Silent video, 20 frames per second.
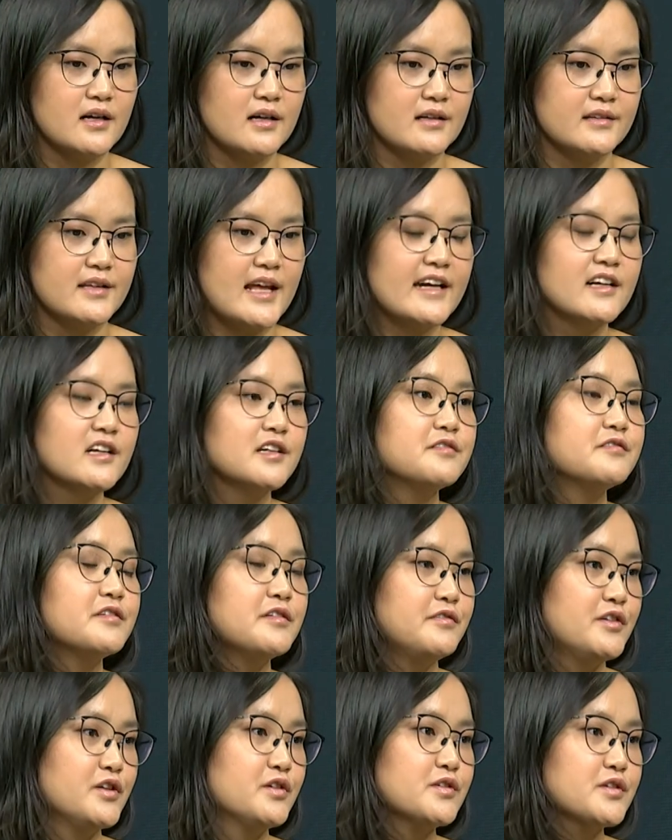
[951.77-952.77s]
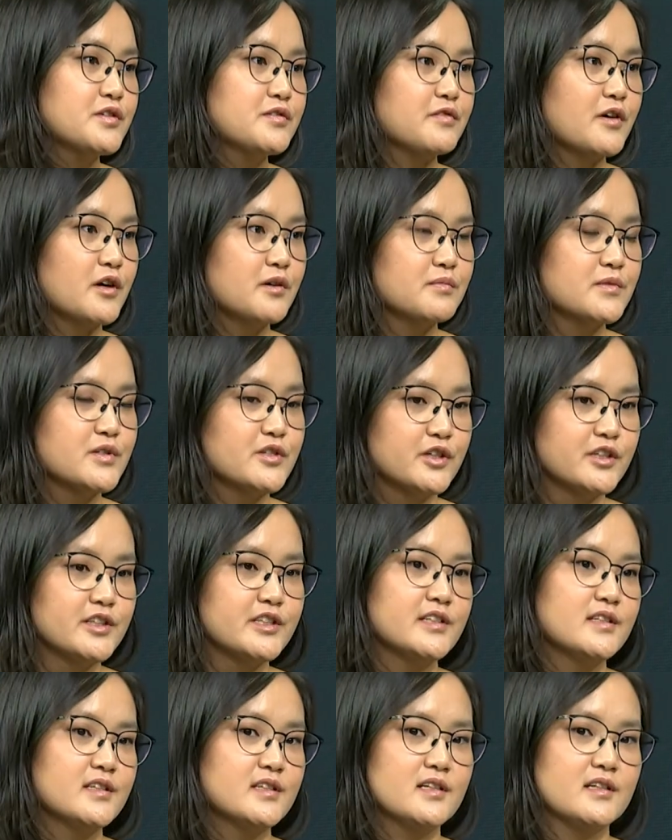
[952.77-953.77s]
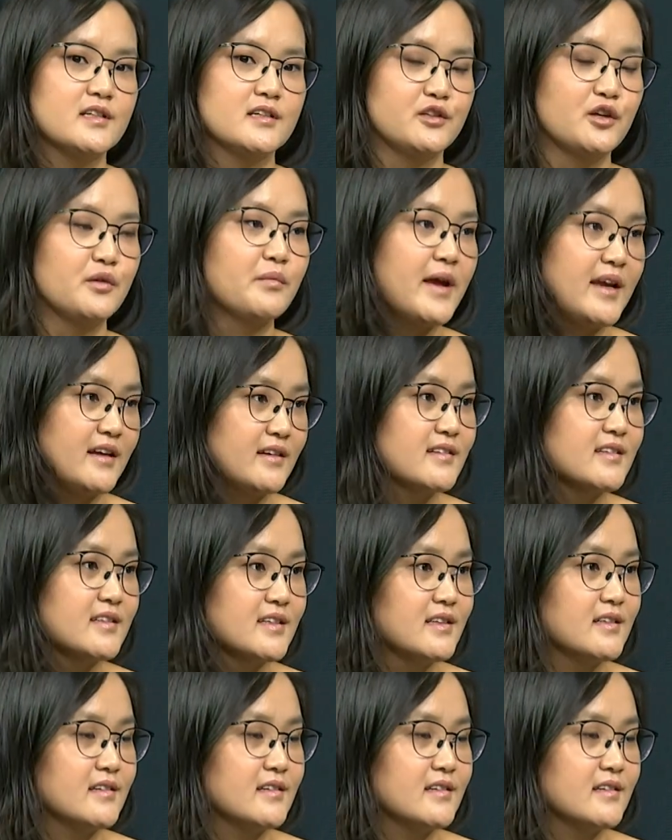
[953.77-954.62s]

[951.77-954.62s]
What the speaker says: negative reviews from certain domain